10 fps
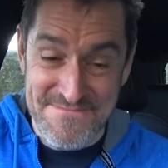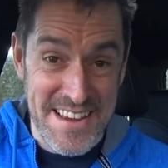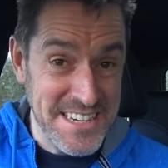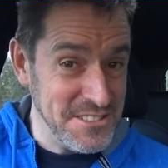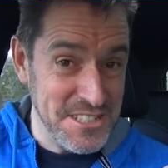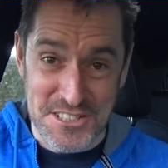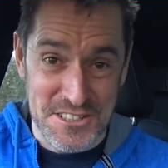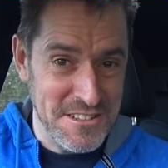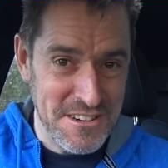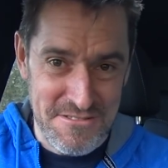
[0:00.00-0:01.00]
Make sure you
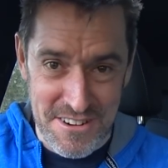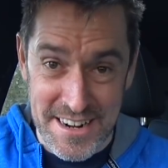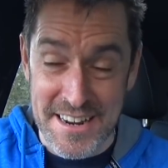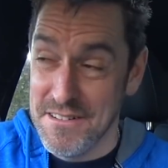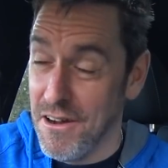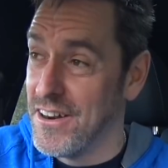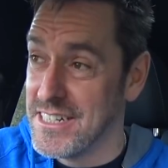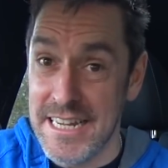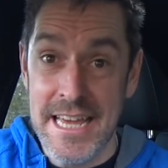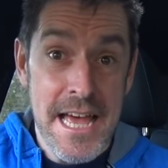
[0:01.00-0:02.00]
tune in on Friday,
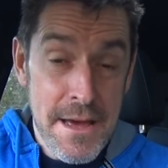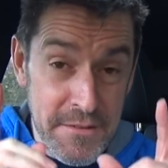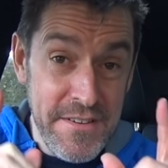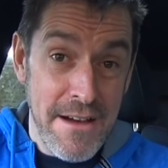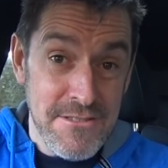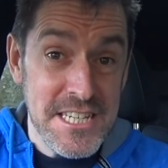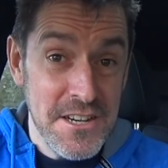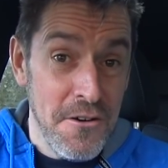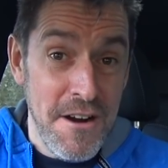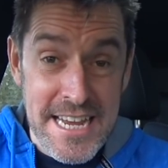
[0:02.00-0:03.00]
honestly. But if you haven't seen
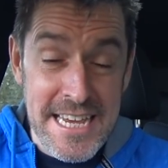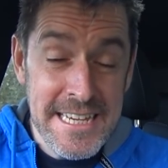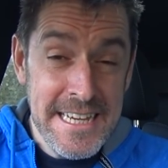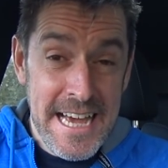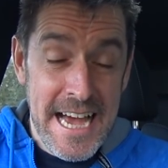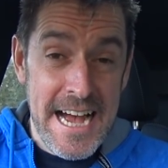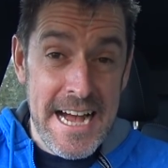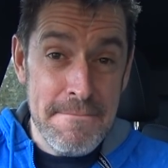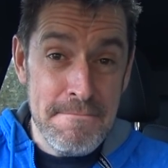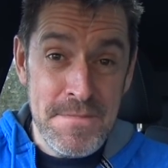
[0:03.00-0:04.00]
it already,
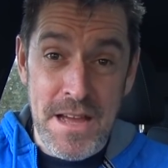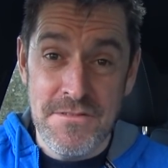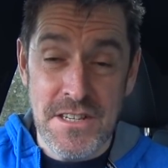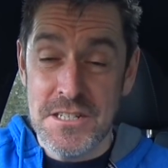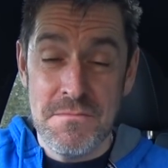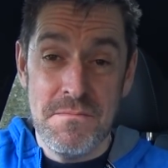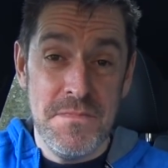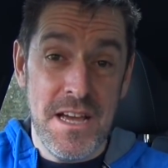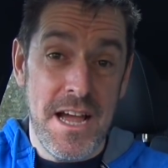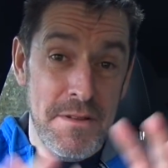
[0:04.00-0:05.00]
I've done
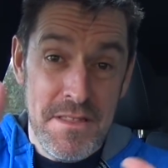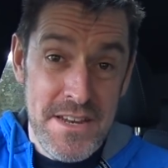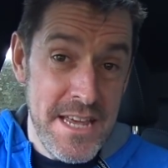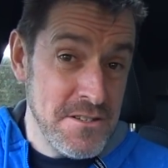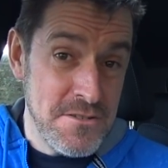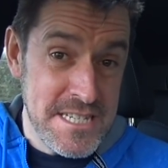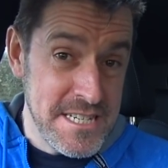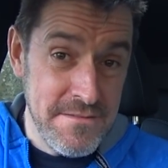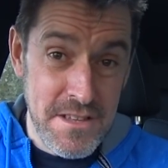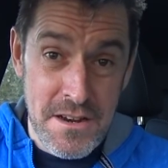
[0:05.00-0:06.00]
a couple of the videos
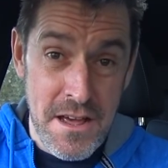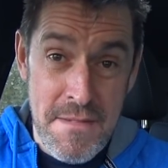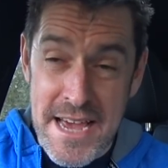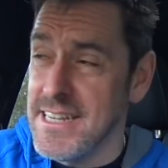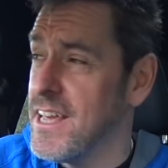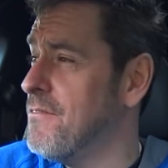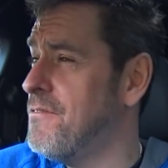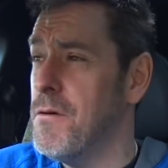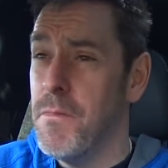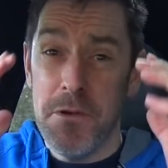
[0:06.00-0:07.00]
recently have done amazingly. I'm
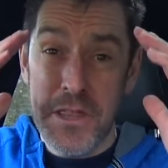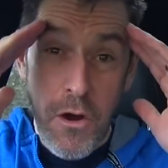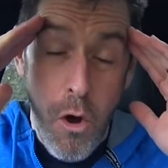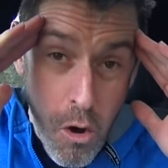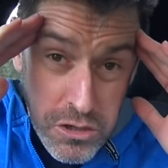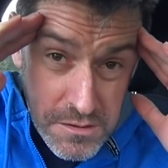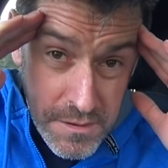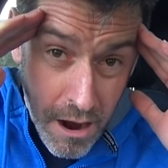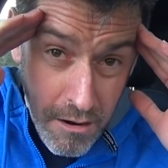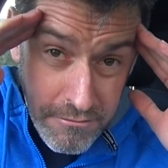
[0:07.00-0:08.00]
filming with an awesome
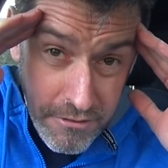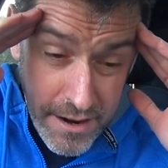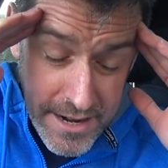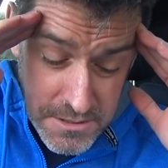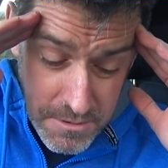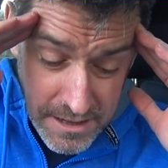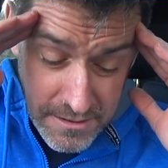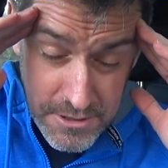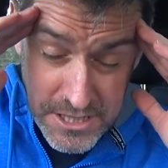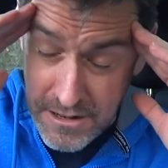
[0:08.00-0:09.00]
car on Friday as
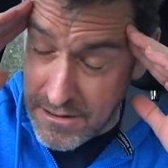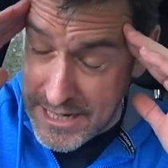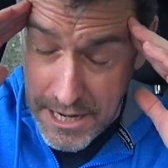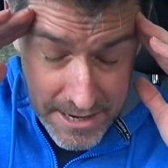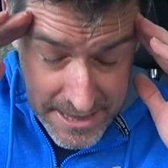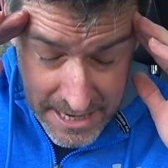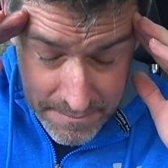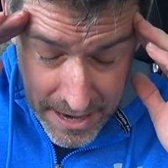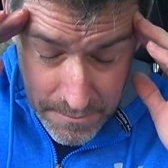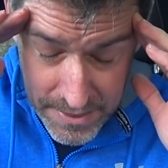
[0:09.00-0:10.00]
well, which I can't tell you anything
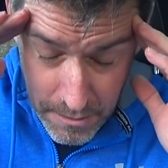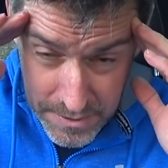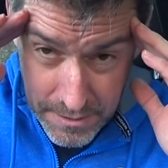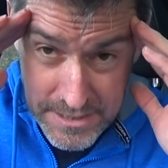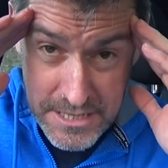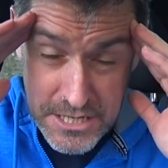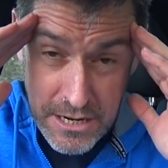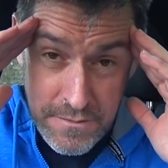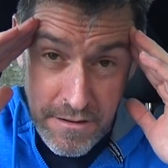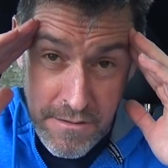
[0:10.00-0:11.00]
about, but that will be coming to the
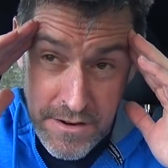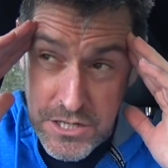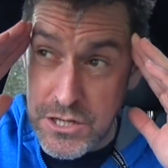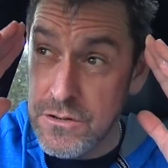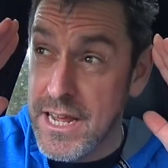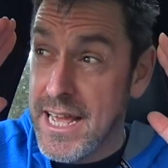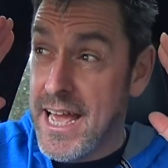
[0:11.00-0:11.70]
channel very, very soon.